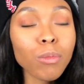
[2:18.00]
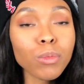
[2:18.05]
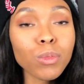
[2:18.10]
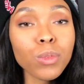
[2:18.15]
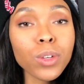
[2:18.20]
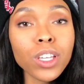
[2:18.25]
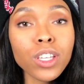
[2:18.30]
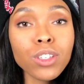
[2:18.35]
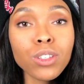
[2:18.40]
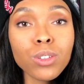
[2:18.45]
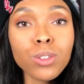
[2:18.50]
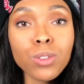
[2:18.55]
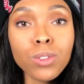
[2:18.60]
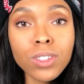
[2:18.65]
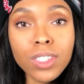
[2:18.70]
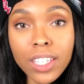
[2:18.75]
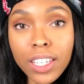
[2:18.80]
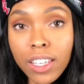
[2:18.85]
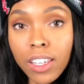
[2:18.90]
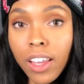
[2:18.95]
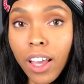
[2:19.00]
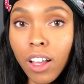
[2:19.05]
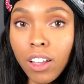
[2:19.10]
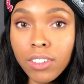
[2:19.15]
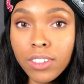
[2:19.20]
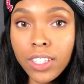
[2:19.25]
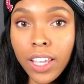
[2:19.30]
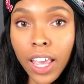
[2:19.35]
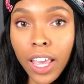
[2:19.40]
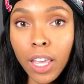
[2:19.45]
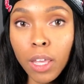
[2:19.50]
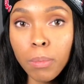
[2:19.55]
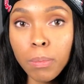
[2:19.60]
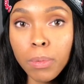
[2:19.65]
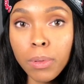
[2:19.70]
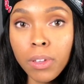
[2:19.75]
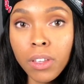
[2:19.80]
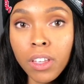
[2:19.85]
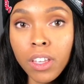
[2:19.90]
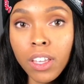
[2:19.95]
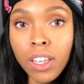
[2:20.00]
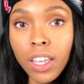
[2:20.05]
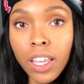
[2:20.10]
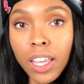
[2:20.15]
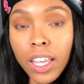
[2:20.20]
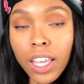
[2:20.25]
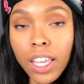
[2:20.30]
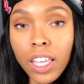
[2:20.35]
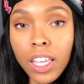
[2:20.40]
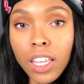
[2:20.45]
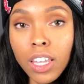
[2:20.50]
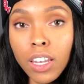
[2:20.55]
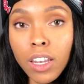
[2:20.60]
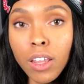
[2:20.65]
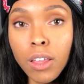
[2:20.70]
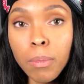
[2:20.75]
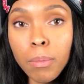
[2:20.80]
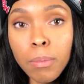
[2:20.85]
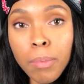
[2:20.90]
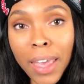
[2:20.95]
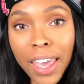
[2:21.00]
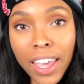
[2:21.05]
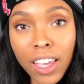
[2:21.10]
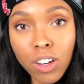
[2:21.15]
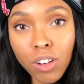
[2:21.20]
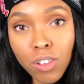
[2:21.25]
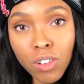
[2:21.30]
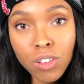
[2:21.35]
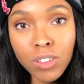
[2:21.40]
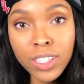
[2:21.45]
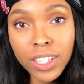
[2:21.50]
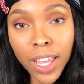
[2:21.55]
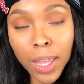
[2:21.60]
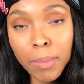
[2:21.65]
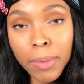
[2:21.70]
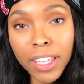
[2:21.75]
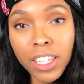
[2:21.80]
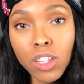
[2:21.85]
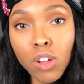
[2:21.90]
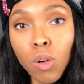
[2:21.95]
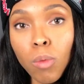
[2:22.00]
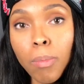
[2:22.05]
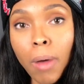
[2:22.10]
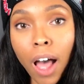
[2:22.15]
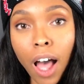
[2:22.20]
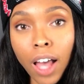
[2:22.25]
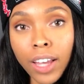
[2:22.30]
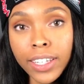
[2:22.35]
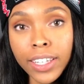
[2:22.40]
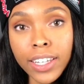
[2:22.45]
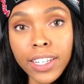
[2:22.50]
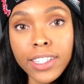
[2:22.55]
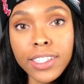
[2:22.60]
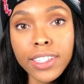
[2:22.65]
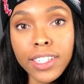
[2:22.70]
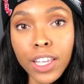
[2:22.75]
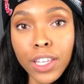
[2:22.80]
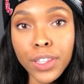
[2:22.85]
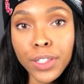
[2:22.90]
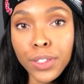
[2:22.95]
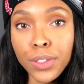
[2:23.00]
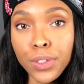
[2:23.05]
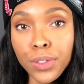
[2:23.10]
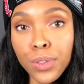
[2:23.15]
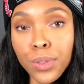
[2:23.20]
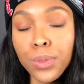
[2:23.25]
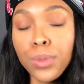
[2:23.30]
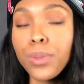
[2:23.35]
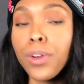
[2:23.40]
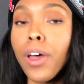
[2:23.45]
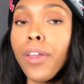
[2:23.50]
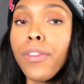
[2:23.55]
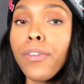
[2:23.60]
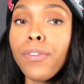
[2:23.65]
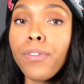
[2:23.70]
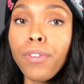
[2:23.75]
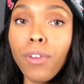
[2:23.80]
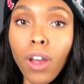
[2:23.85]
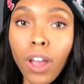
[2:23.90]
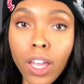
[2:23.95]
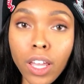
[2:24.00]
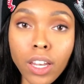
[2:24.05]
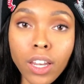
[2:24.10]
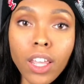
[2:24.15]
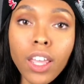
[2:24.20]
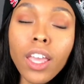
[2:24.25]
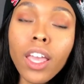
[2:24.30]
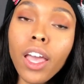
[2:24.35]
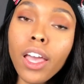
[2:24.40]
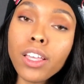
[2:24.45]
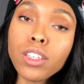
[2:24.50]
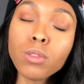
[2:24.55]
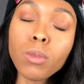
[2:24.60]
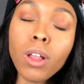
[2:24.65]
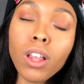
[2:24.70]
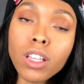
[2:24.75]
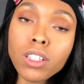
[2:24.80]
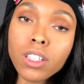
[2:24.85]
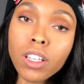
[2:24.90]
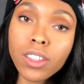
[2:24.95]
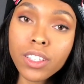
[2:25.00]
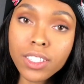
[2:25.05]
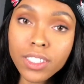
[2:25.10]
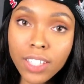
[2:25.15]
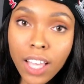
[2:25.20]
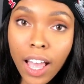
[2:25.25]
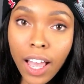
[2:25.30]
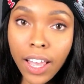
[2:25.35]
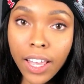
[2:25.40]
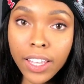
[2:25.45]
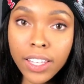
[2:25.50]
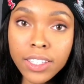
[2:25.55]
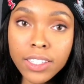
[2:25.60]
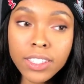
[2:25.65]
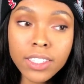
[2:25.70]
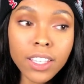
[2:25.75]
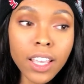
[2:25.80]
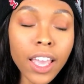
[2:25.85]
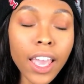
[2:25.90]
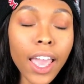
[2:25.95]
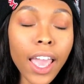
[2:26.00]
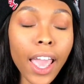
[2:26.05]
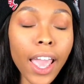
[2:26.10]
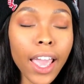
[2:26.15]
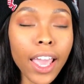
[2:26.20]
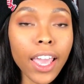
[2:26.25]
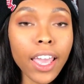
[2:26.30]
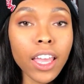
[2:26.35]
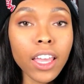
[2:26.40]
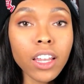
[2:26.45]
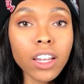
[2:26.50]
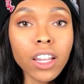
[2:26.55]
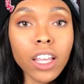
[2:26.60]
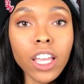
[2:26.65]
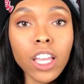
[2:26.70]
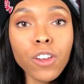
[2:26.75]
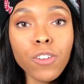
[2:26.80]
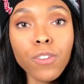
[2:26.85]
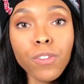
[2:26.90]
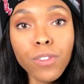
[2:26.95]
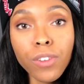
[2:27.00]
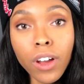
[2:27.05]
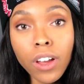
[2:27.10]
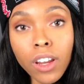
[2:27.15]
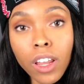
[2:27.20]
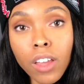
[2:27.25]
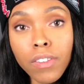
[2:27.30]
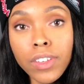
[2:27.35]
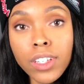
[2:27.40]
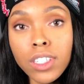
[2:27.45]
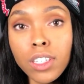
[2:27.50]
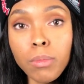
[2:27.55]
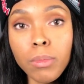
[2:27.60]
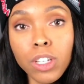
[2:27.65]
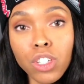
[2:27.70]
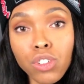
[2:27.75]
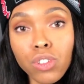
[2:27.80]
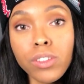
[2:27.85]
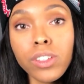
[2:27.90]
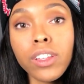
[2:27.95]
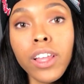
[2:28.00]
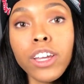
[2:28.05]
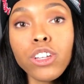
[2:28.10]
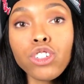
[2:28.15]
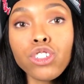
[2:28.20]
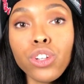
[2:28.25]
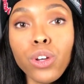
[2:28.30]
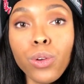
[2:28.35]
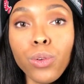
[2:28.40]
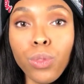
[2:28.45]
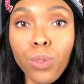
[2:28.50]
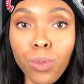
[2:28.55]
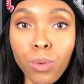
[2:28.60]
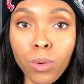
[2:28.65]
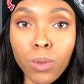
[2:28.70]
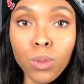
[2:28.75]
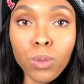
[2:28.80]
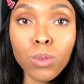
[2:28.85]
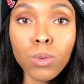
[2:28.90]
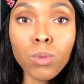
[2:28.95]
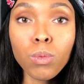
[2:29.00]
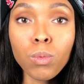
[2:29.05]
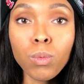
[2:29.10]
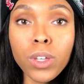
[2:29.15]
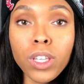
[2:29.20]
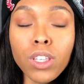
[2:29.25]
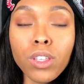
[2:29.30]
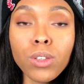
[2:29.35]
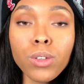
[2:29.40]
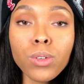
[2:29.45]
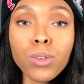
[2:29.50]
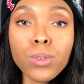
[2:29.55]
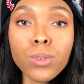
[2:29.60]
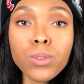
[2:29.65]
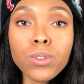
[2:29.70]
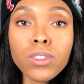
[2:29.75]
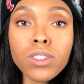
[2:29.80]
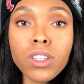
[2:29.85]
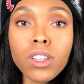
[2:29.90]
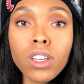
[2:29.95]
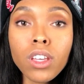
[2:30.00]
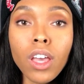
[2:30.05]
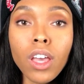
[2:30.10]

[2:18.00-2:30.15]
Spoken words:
We used EL tape in panels. Like I made little pockets in the suit on the front as well as on the sides, and in front of it, to make sure the light showed through, we used